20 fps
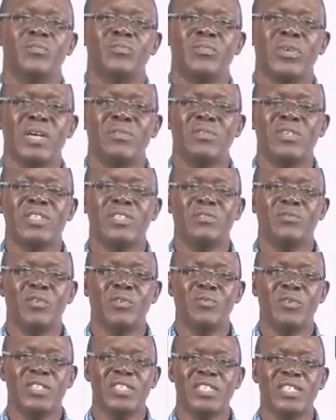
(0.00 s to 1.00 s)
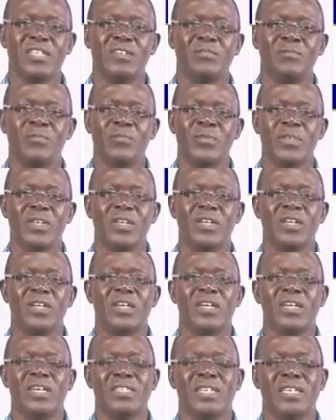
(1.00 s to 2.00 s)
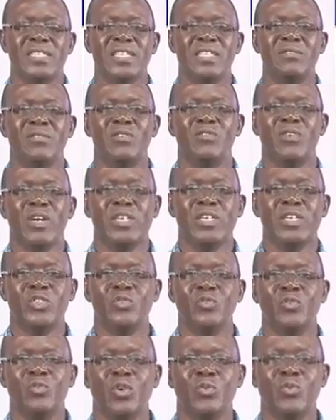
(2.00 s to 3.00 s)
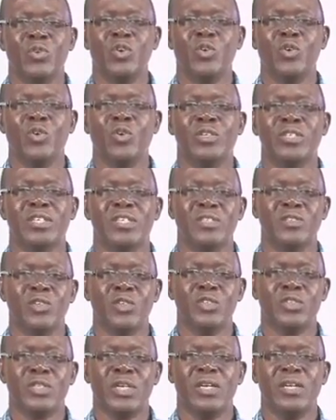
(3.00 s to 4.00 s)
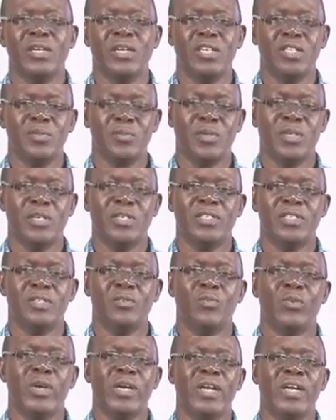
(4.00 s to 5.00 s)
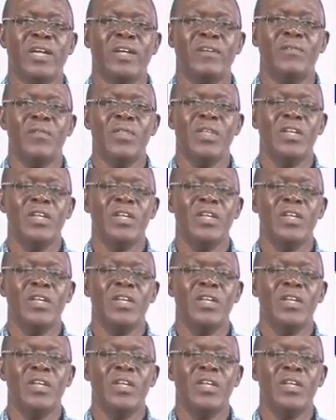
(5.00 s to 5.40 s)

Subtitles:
private information, it has given rise to what we call industrial espionage, where